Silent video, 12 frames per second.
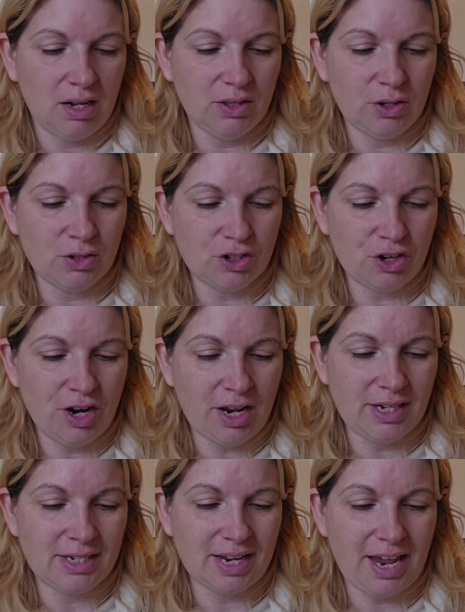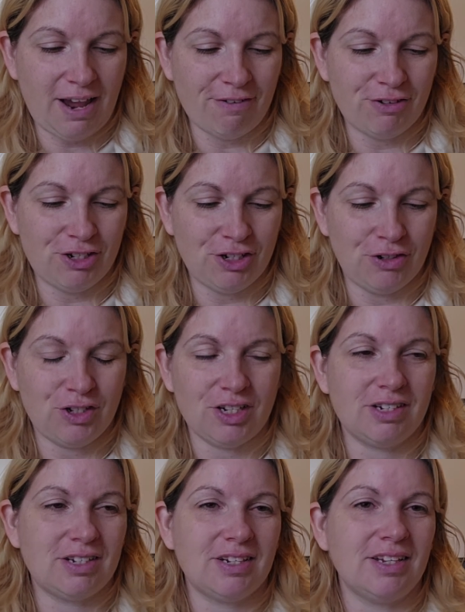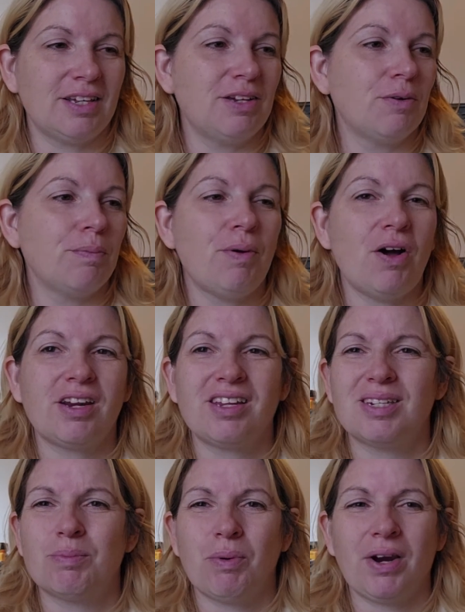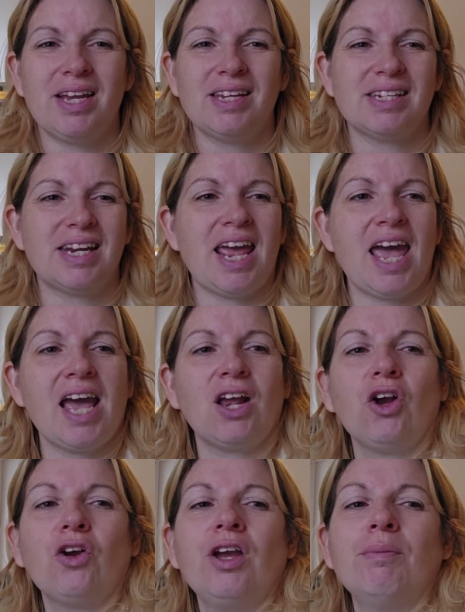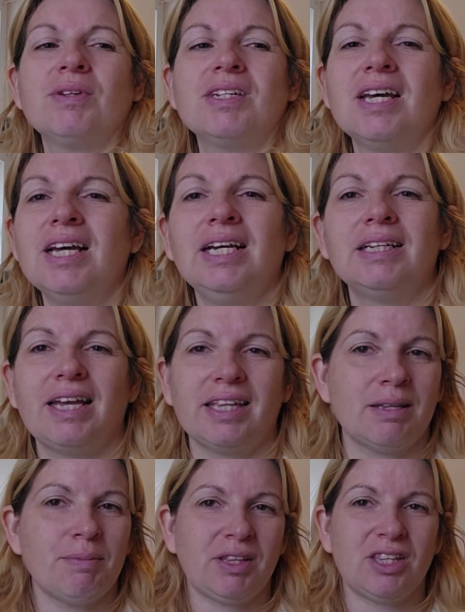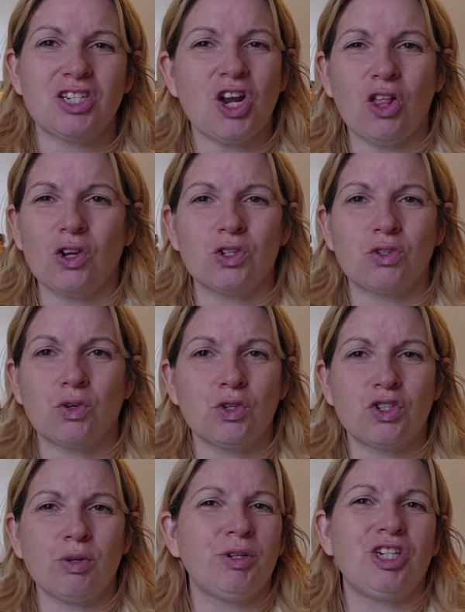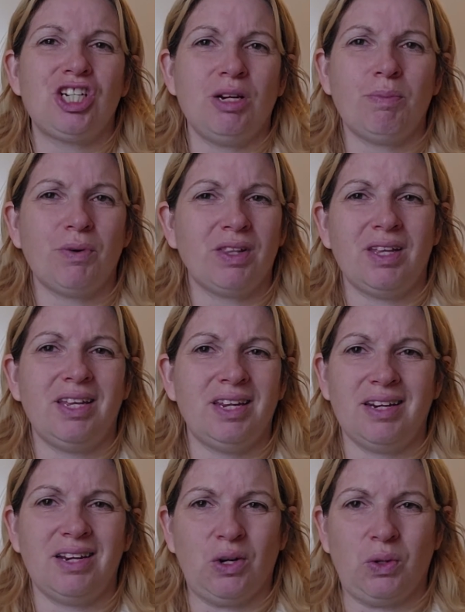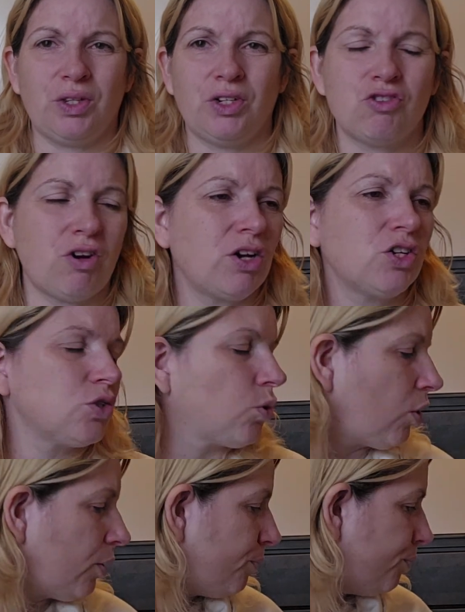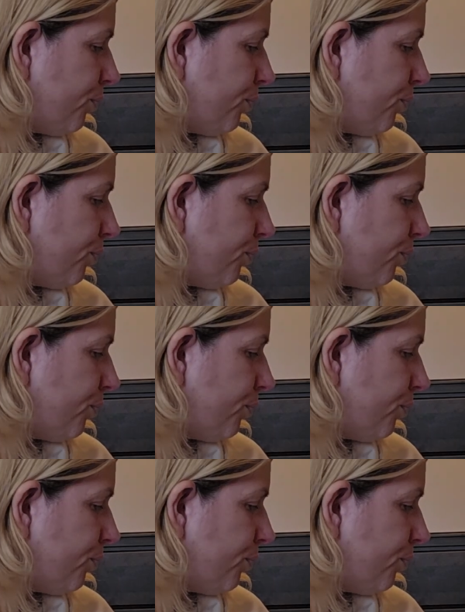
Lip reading: Those are nice to have too, just body sprays and hand creams. Get them at the dollar store, so much cheaper than, you know, the drugstore.